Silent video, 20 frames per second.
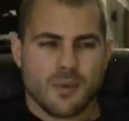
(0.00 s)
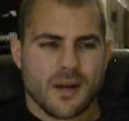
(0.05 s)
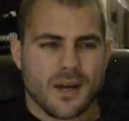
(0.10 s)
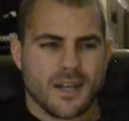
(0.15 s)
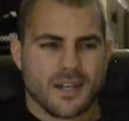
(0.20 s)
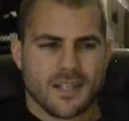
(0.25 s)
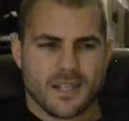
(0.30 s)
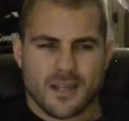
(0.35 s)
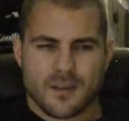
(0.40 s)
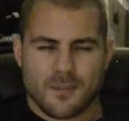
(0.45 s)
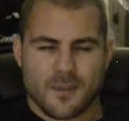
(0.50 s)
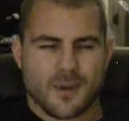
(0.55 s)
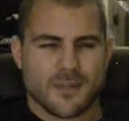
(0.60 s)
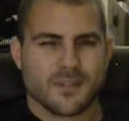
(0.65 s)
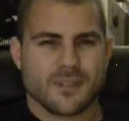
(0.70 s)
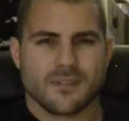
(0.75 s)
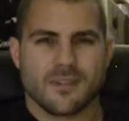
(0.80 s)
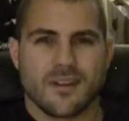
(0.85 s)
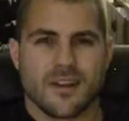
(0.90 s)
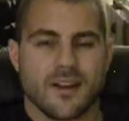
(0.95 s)
But I'm
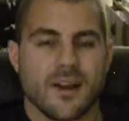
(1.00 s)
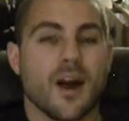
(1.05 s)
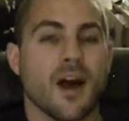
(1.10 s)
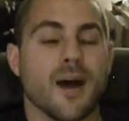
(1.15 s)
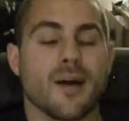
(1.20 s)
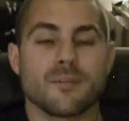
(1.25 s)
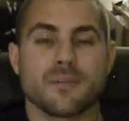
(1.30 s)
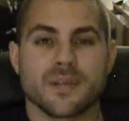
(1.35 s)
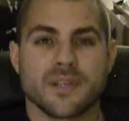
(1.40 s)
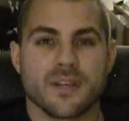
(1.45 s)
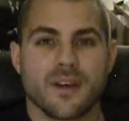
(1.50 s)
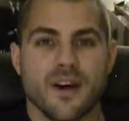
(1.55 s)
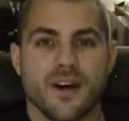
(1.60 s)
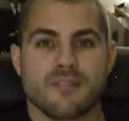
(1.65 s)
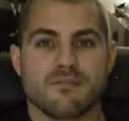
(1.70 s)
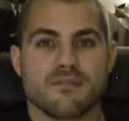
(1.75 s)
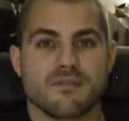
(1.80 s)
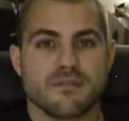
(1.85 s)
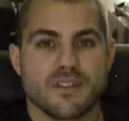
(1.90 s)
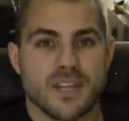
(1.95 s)
also not copying
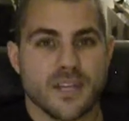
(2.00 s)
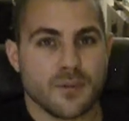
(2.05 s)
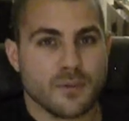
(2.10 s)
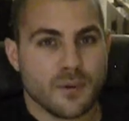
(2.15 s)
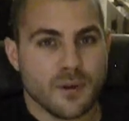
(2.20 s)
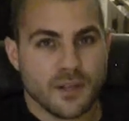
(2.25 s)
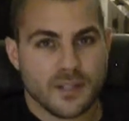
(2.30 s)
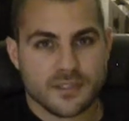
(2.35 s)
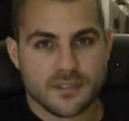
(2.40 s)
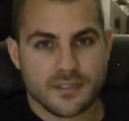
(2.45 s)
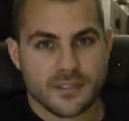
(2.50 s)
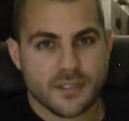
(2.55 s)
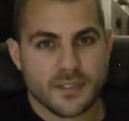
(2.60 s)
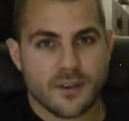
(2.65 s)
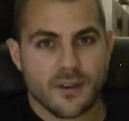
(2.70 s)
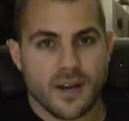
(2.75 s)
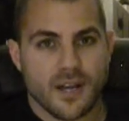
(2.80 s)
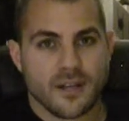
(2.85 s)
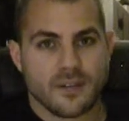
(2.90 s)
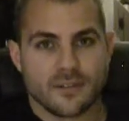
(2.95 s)
off of anyone. You
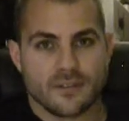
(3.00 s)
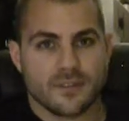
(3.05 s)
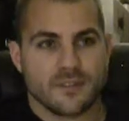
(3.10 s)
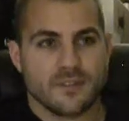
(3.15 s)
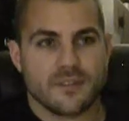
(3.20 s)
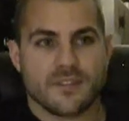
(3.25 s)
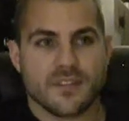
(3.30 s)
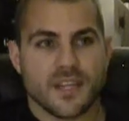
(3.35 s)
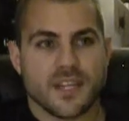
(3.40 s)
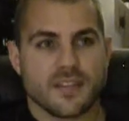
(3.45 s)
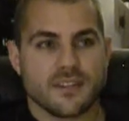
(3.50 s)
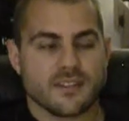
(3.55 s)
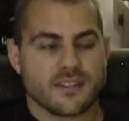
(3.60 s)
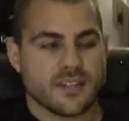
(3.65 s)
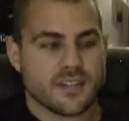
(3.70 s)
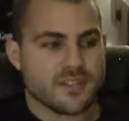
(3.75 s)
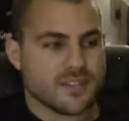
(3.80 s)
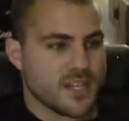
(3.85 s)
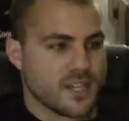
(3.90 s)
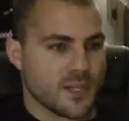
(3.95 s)
know, I don't think
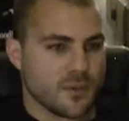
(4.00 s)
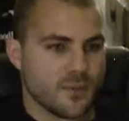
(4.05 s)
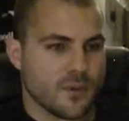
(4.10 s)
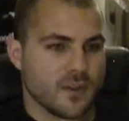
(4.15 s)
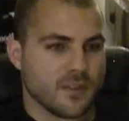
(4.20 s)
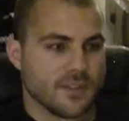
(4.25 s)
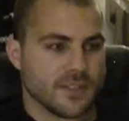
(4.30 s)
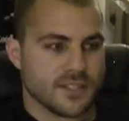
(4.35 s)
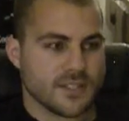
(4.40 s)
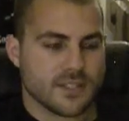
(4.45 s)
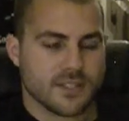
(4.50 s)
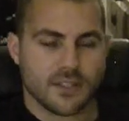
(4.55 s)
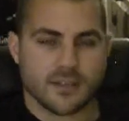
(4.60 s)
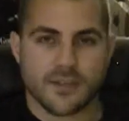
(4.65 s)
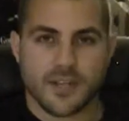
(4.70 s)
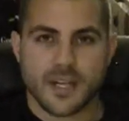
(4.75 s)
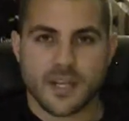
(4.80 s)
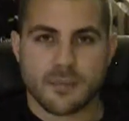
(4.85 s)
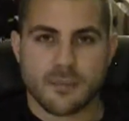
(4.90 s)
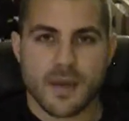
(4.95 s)
that there's anyone that's the
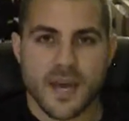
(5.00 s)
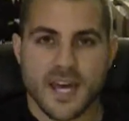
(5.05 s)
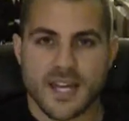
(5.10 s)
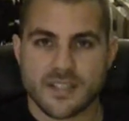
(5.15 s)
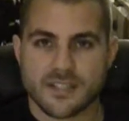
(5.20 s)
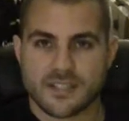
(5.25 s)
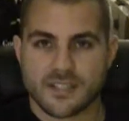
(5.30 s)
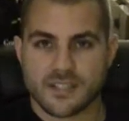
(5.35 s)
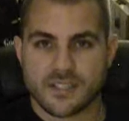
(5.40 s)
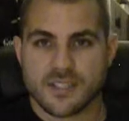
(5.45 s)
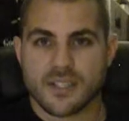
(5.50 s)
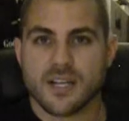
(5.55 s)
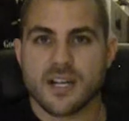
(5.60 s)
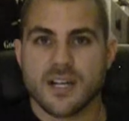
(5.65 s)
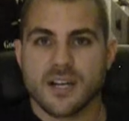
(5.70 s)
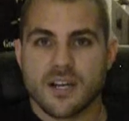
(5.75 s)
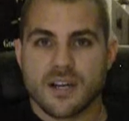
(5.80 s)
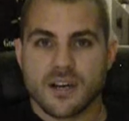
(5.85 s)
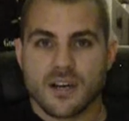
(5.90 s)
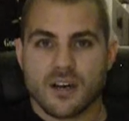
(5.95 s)
grand master
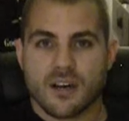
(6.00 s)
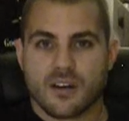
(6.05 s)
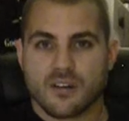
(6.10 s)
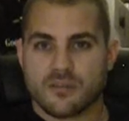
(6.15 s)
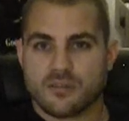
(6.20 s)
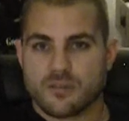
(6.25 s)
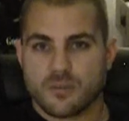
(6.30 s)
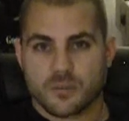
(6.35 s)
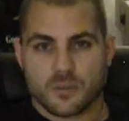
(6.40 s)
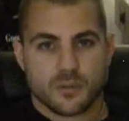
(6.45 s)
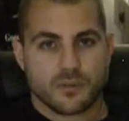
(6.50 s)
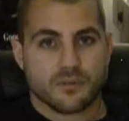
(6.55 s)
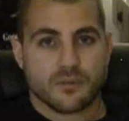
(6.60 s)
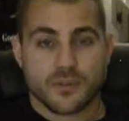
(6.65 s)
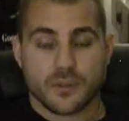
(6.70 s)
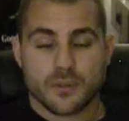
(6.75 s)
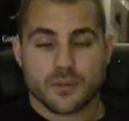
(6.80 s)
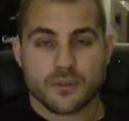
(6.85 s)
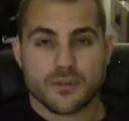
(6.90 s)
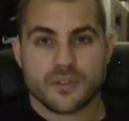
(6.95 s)
of
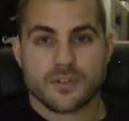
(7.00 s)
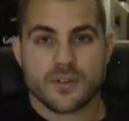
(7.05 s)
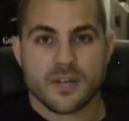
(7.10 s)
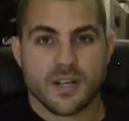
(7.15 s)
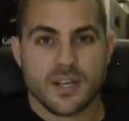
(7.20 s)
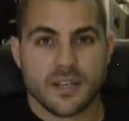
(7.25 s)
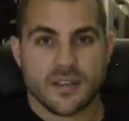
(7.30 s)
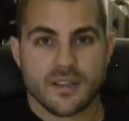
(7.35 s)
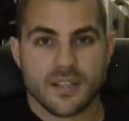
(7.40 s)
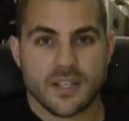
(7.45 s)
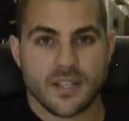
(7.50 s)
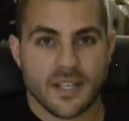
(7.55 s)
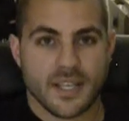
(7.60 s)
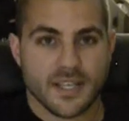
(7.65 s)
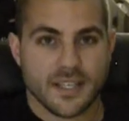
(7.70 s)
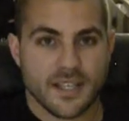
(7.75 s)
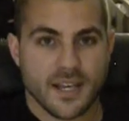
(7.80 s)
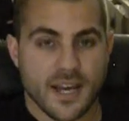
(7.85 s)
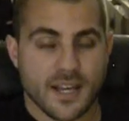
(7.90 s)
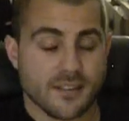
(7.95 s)
reviews or anything
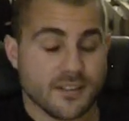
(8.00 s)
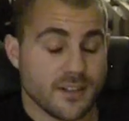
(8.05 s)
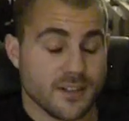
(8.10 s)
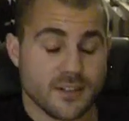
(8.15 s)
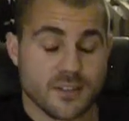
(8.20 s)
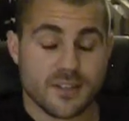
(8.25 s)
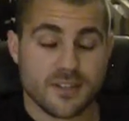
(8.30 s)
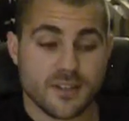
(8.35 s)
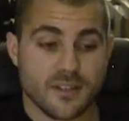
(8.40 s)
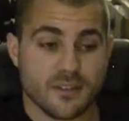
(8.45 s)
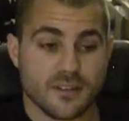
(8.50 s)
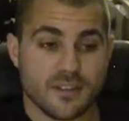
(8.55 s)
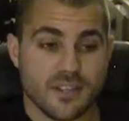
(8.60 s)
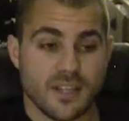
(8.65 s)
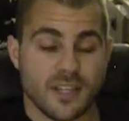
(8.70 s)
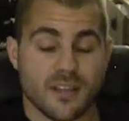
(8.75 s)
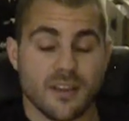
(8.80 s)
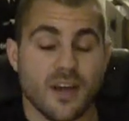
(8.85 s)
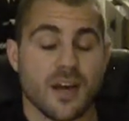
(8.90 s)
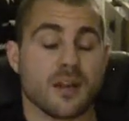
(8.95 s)
like that. There are
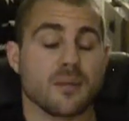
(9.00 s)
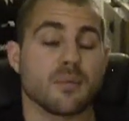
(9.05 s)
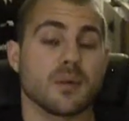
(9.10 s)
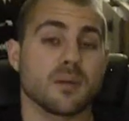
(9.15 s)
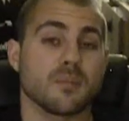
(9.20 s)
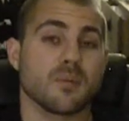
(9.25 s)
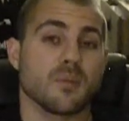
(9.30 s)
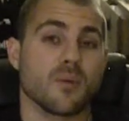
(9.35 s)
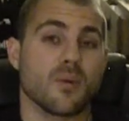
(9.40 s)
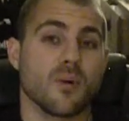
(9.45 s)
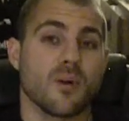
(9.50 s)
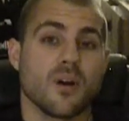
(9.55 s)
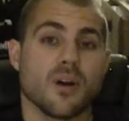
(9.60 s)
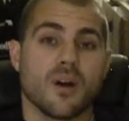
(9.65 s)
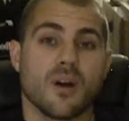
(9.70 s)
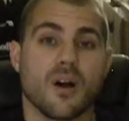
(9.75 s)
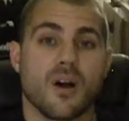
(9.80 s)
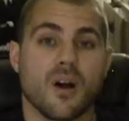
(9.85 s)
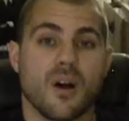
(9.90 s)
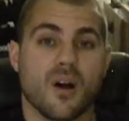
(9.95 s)
certainly a lot of people
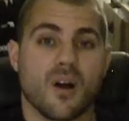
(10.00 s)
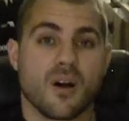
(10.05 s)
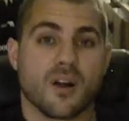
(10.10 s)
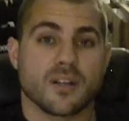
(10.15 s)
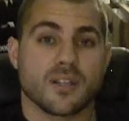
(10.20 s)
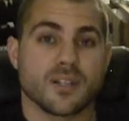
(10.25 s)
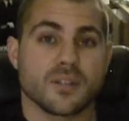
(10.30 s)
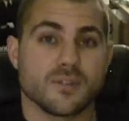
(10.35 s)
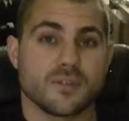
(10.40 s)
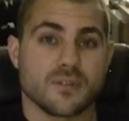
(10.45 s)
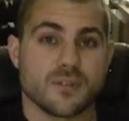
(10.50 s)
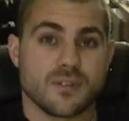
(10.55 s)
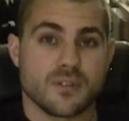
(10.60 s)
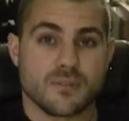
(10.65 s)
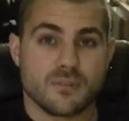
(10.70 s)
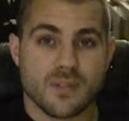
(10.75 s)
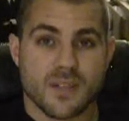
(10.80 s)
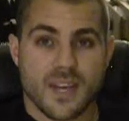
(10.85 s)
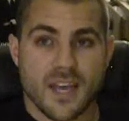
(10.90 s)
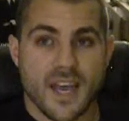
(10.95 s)
on
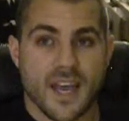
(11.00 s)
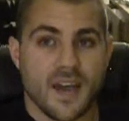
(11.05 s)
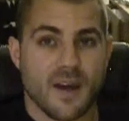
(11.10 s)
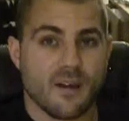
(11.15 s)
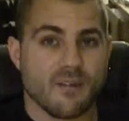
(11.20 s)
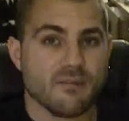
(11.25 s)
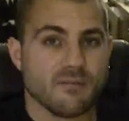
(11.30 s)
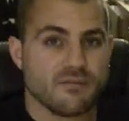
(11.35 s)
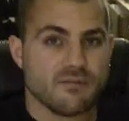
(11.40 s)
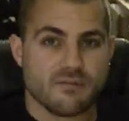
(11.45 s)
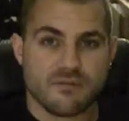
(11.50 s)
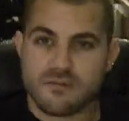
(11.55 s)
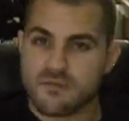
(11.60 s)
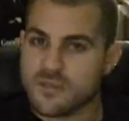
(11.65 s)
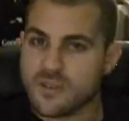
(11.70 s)
YouTube that have